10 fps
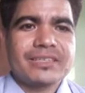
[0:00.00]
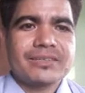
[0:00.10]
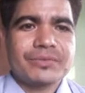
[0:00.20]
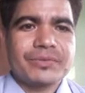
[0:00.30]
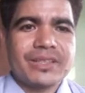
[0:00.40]

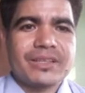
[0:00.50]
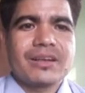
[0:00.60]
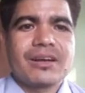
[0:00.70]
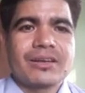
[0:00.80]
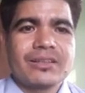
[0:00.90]
with
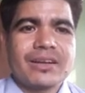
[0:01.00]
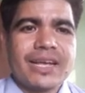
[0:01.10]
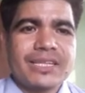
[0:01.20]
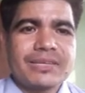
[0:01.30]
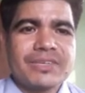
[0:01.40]
other
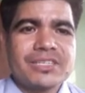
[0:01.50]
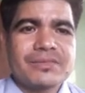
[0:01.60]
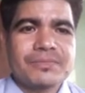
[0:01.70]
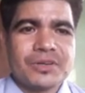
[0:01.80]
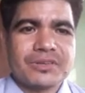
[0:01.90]
animals,
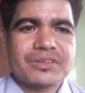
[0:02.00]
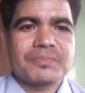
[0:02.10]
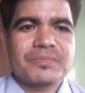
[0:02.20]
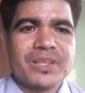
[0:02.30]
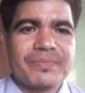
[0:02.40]
but
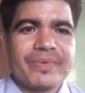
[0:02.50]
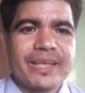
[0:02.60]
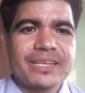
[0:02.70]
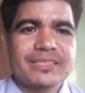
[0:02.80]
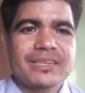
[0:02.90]
they
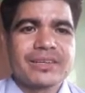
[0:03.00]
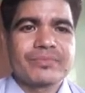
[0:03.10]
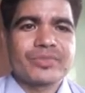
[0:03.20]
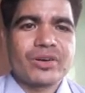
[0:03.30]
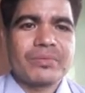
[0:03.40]
faced
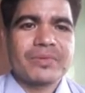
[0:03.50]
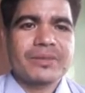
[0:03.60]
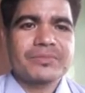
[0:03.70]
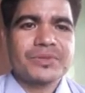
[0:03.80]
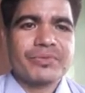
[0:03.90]

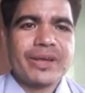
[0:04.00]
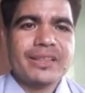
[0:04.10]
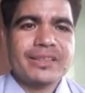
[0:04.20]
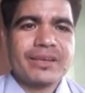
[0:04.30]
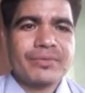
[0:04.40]
problems when
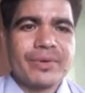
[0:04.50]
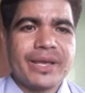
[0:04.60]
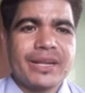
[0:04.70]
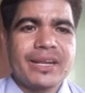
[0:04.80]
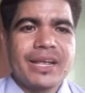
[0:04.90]
they
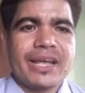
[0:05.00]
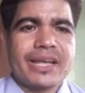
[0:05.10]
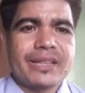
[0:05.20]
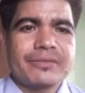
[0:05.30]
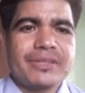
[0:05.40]
were
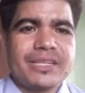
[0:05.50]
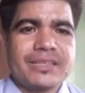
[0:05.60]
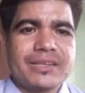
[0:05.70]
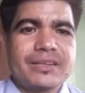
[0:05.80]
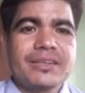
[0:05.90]
alone in
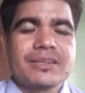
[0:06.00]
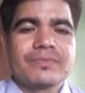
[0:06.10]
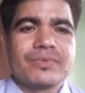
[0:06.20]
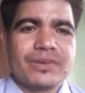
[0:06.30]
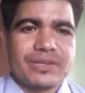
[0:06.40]
the
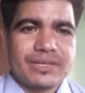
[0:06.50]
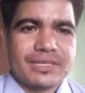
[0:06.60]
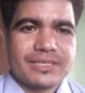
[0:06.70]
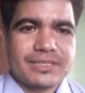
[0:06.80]
forest.